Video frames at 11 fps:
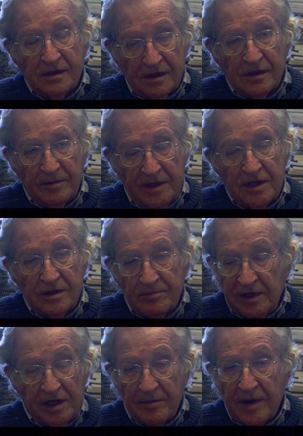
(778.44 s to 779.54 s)
it'll be
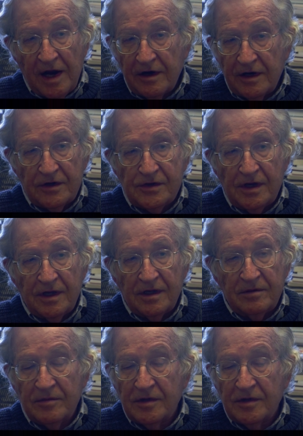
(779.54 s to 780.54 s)
plenty of barriers ahead,